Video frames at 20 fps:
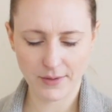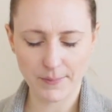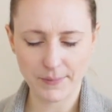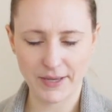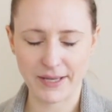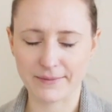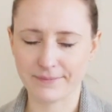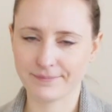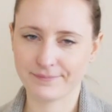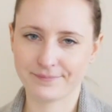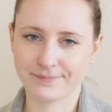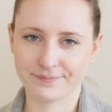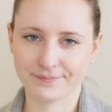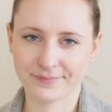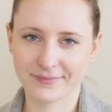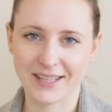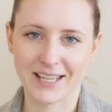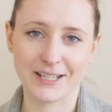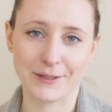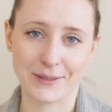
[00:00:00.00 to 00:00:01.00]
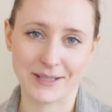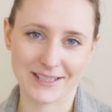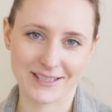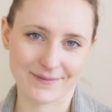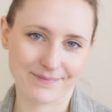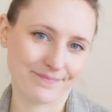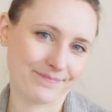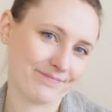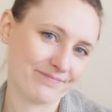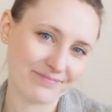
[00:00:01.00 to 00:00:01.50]
But
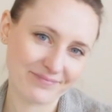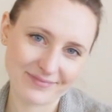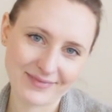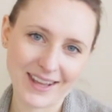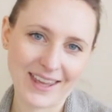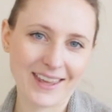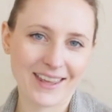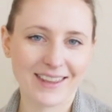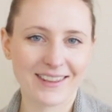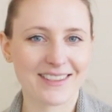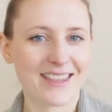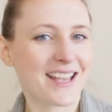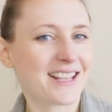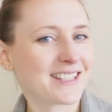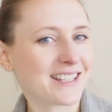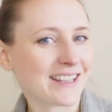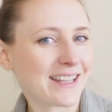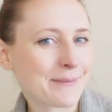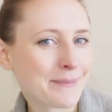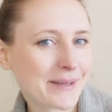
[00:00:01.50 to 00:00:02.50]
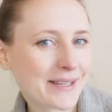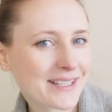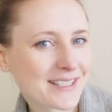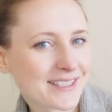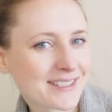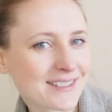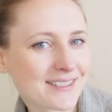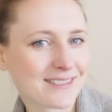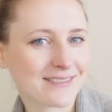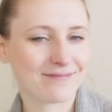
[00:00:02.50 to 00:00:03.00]
anyways, thanks
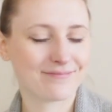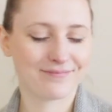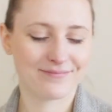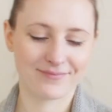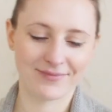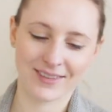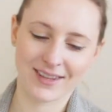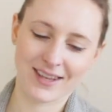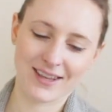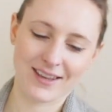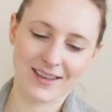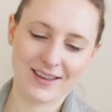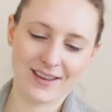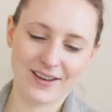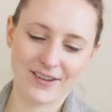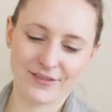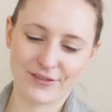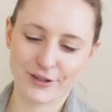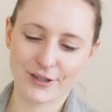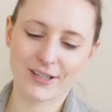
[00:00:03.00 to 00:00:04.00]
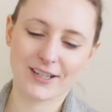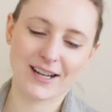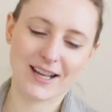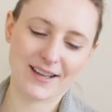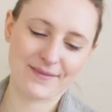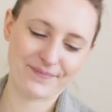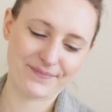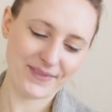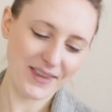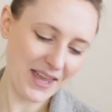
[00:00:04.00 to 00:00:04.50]
Olympics for
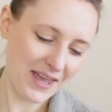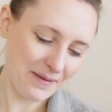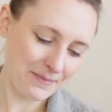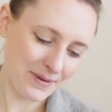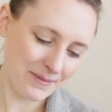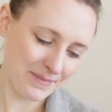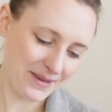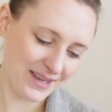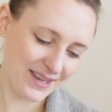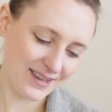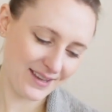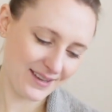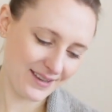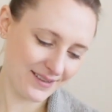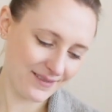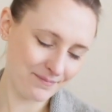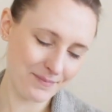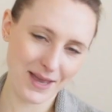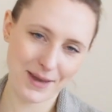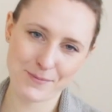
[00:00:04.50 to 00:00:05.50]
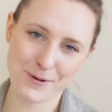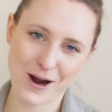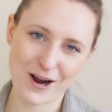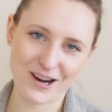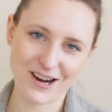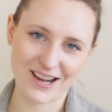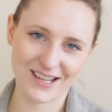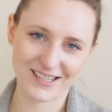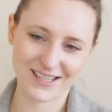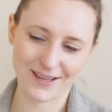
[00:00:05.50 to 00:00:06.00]
helping me make
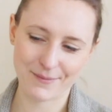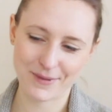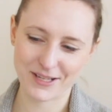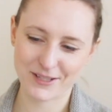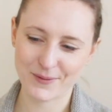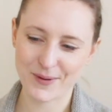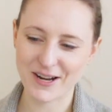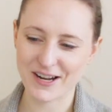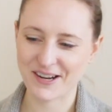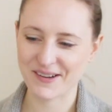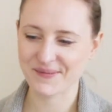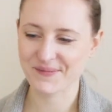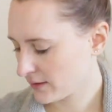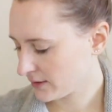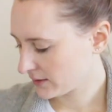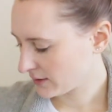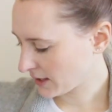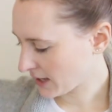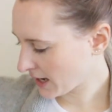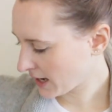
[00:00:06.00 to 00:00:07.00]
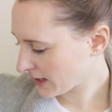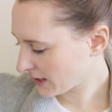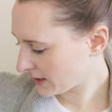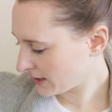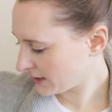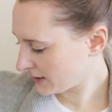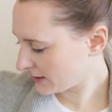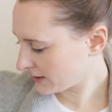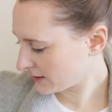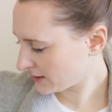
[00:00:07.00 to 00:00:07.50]
progress on my sweater. That
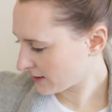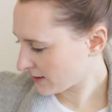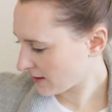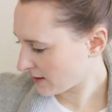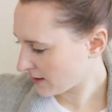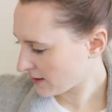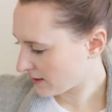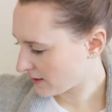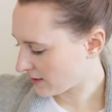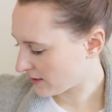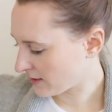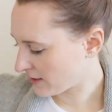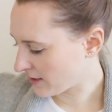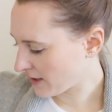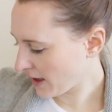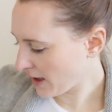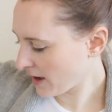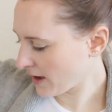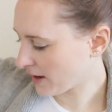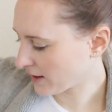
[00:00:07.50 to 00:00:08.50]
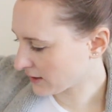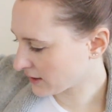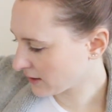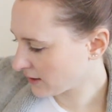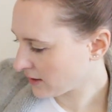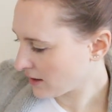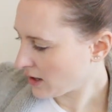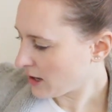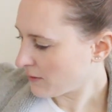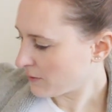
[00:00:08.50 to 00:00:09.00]
is that.
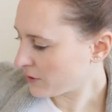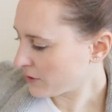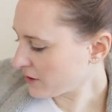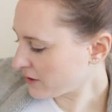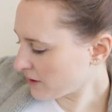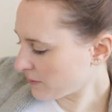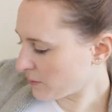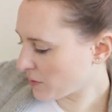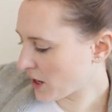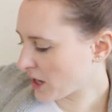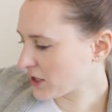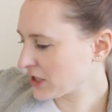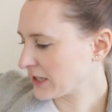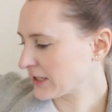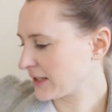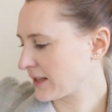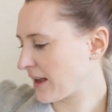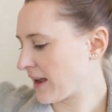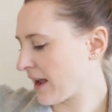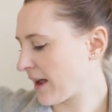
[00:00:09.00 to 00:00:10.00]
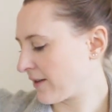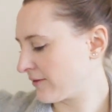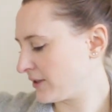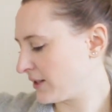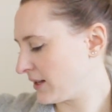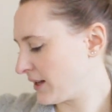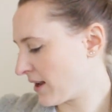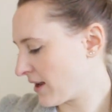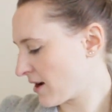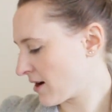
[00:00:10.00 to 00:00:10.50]
Both of the projects I have
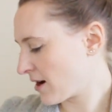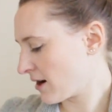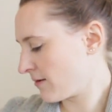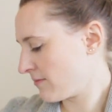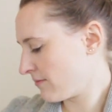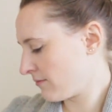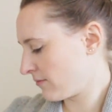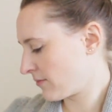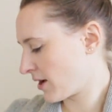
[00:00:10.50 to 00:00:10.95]
today are